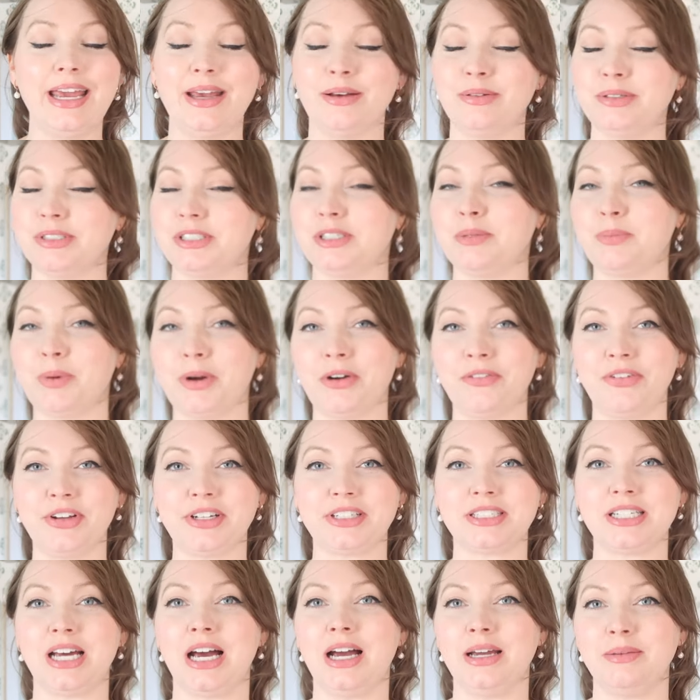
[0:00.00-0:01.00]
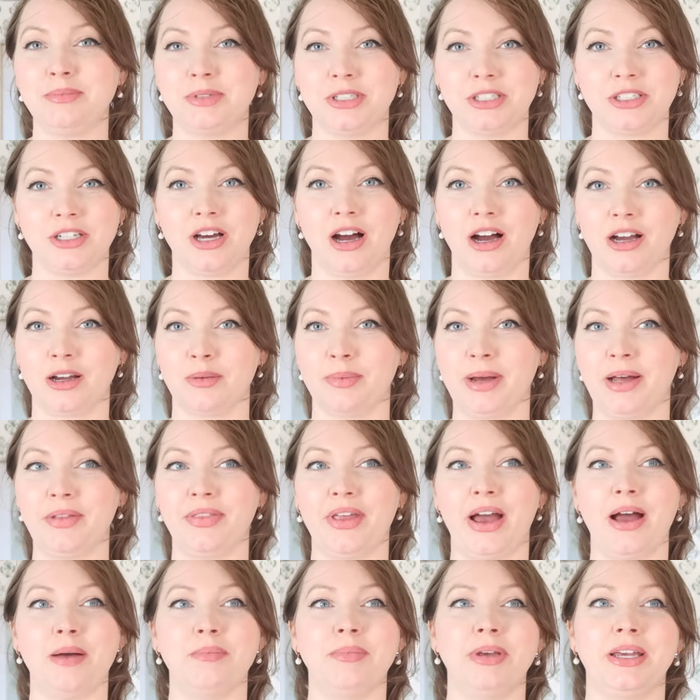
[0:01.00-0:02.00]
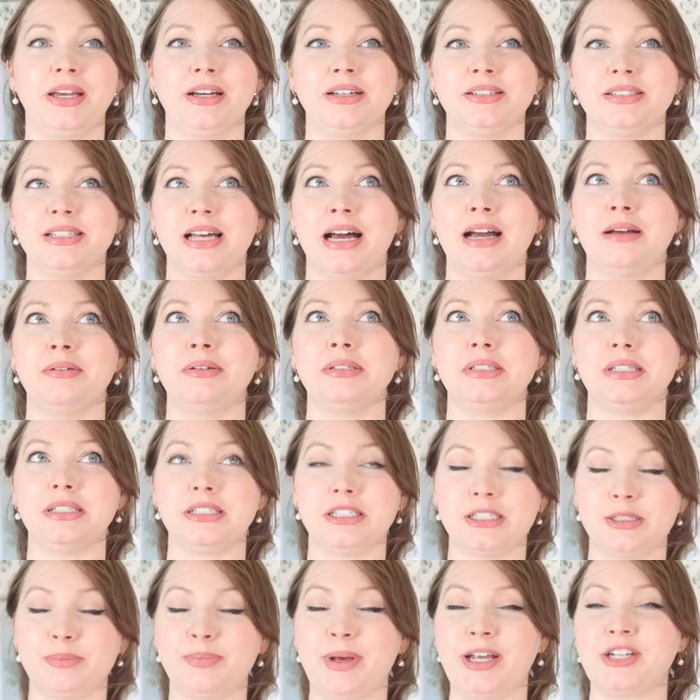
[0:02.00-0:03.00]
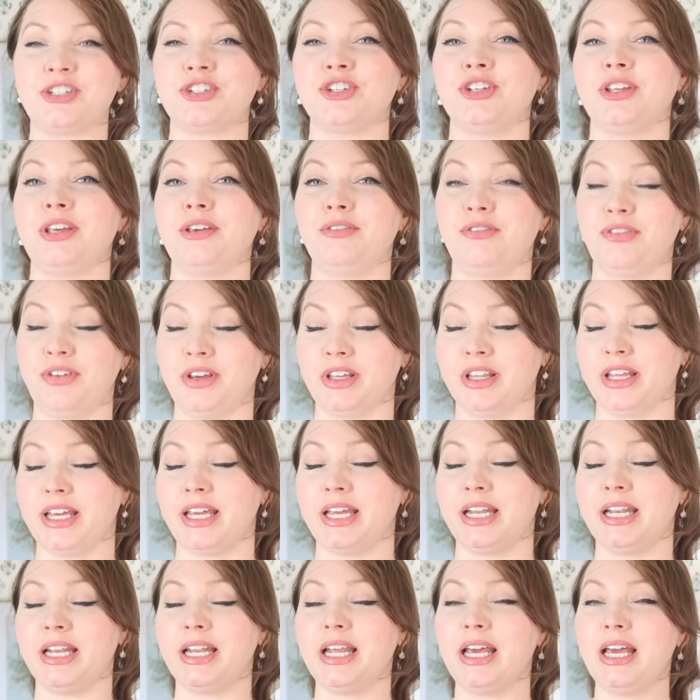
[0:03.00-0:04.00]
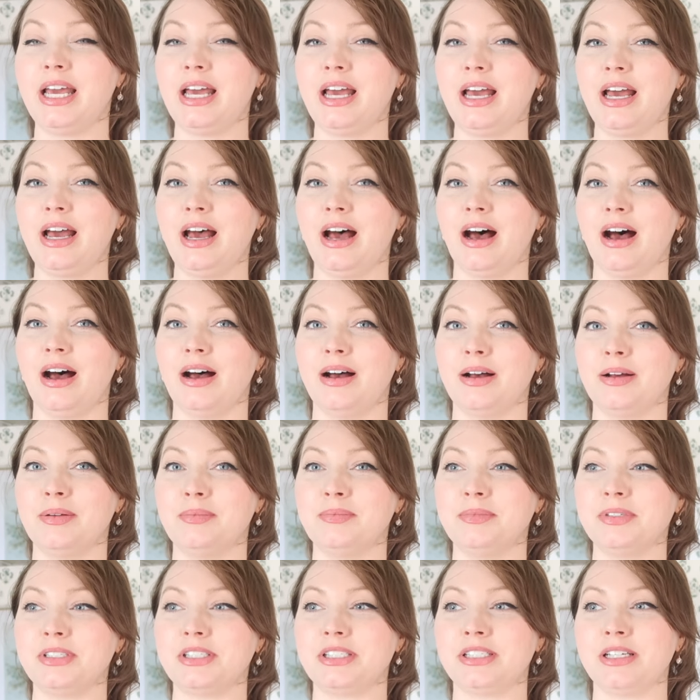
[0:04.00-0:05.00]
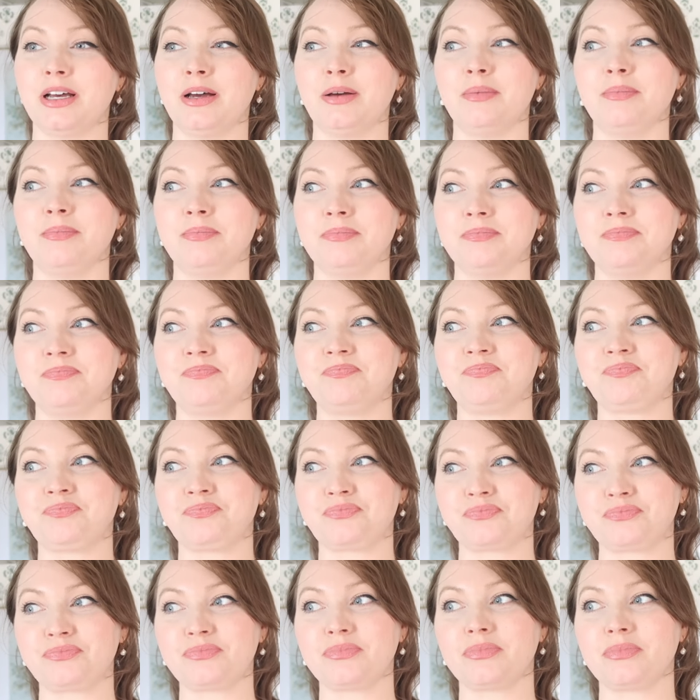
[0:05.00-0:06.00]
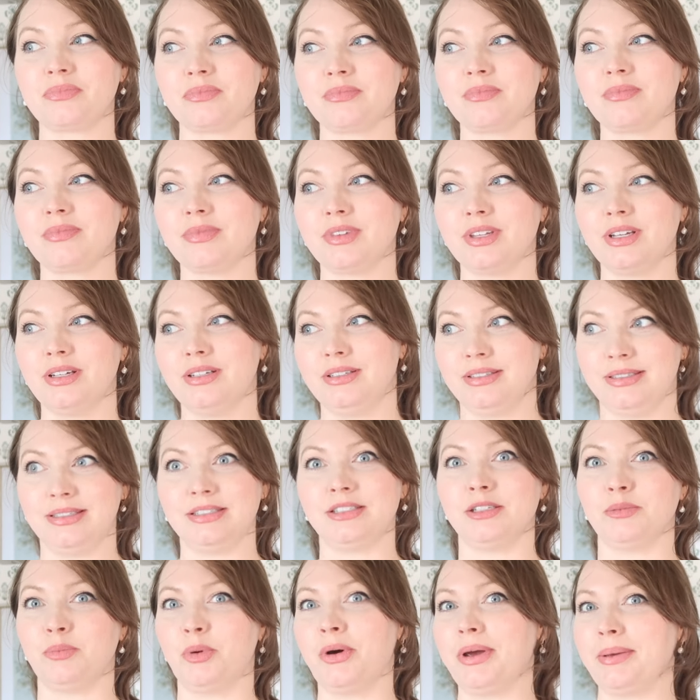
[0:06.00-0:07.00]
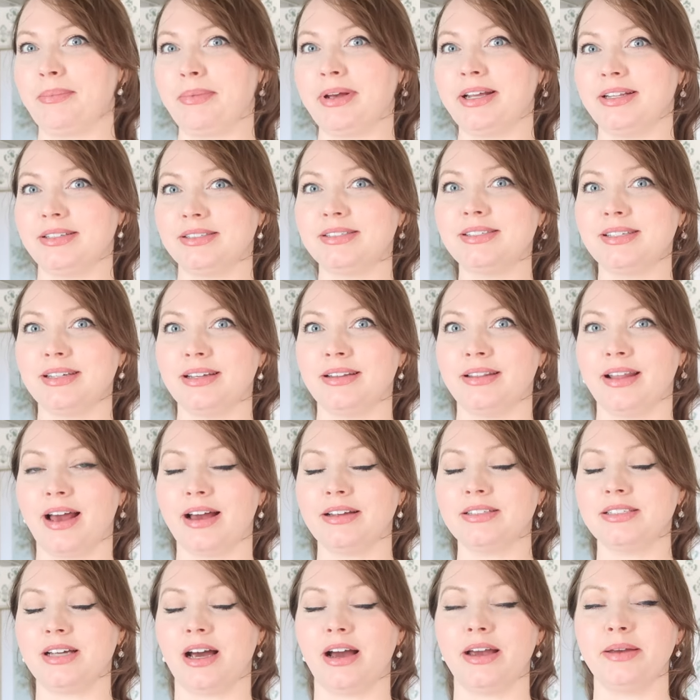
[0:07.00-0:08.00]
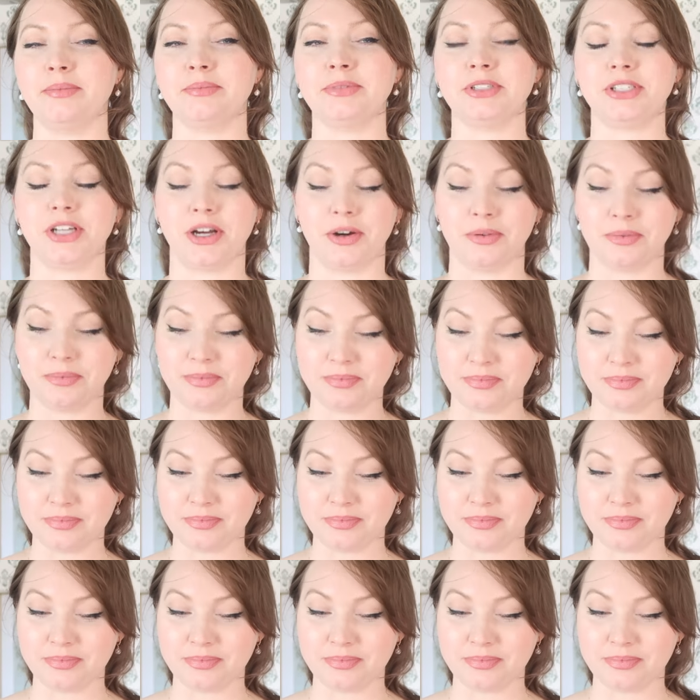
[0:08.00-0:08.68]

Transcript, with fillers: it was the perfect time to talk about that because I was especially feeling um, some disappointments in that time. So